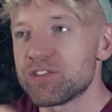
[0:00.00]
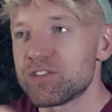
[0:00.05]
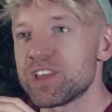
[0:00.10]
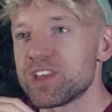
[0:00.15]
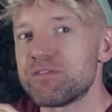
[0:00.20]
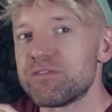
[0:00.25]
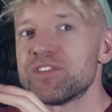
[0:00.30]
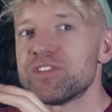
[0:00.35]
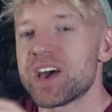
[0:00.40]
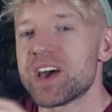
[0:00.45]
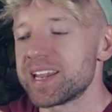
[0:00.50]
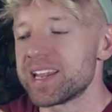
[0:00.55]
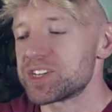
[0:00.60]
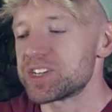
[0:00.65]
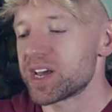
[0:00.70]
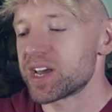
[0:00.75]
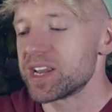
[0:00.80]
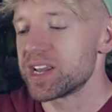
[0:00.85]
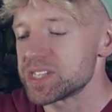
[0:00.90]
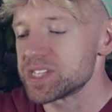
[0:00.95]
to see if there's any
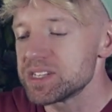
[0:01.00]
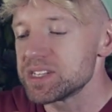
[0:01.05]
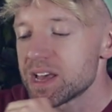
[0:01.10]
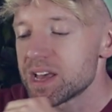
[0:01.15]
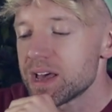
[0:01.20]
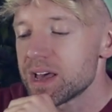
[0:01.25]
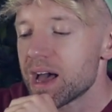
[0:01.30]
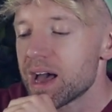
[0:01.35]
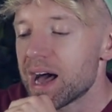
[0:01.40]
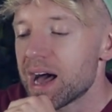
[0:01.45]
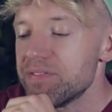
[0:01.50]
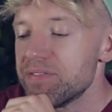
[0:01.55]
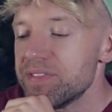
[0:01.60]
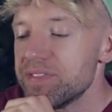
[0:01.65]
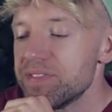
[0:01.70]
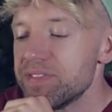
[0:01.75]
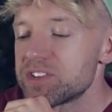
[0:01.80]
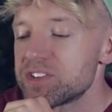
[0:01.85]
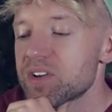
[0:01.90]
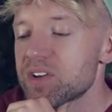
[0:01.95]
changes. And
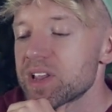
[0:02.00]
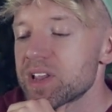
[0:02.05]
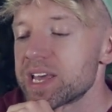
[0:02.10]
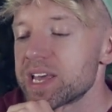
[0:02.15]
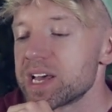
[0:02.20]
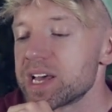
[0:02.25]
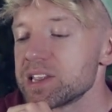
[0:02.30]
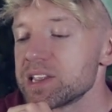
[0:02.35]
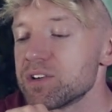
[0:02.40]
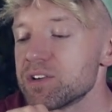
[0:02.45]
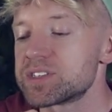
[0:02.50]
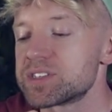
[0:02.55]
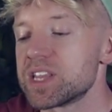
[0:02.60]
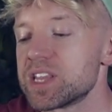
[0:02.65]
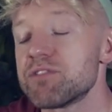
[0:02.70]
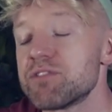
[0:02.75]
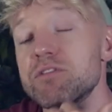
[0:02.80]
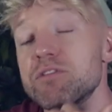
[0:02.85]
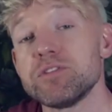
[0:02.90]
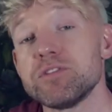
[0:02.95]
this channel here looks
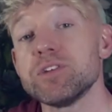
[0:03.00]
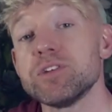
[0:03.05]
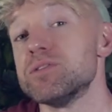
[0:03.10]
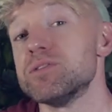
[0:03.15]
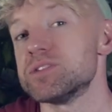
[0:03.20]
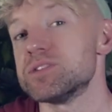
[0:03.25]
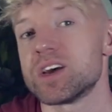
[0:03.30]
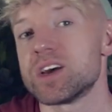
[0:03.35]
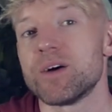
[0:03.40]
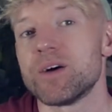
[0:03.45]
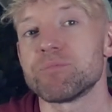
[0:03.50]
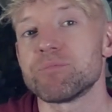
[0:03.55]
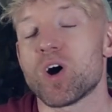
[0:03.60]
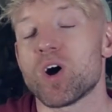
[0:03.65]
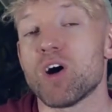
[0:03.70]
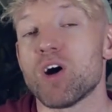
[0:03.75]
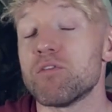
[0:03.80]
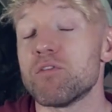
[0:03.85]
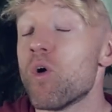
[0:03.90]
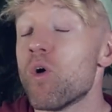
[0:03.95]
at the reviews
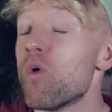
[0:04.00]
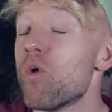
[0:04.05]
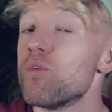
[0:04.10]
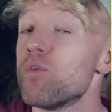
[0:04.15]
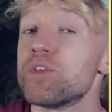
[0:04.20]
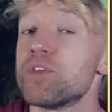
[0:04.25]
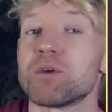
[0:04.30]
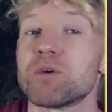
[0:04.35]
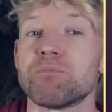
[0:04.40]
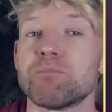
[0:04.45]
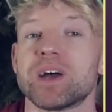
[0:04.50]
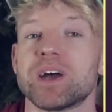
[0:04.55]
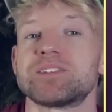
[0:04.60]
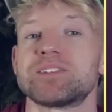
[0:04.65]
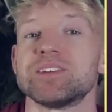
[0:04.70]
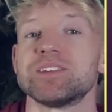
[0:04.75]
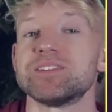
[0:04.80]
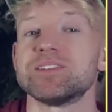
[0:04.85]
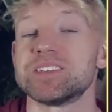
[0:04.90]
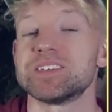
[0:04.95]
of all the
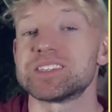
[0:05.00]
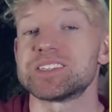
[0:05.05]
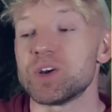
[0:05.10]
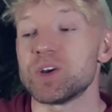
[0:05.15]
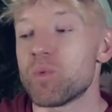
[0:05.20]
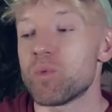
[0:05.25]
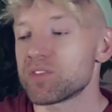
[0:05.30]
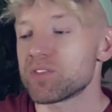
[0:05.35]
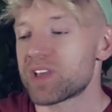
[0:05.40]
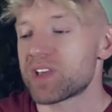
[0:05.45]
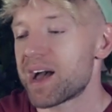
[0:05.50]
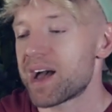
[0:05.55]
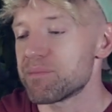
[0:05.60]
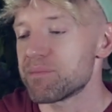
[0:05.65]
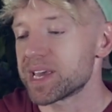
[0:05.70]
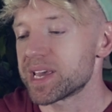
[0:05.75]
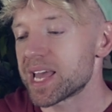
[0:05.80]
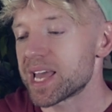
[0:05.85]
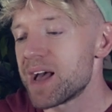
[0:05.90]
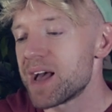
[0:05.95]
competitors to see what's
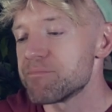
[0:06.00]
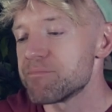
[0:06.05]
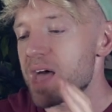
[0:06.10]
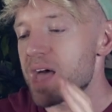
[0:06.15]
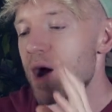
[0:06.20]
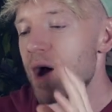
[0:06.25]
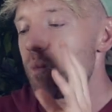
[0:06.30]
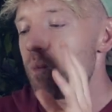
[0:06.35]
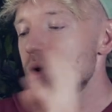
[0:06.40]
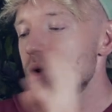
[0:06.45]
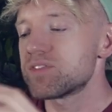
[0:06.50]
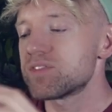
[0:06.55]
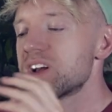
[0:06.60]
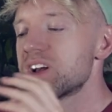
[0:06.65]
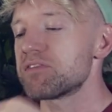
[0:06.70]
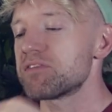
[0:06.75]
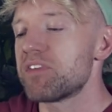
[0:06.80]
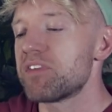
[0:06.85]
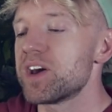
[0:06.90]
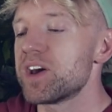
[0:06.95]
happening. And once
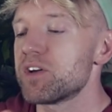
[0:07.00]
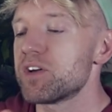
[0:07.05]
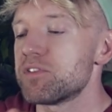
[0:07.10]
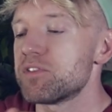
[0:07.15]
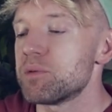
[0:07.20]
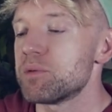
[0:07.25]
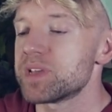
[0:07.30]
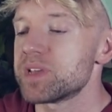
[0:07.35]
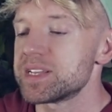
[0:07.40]
that's fired off and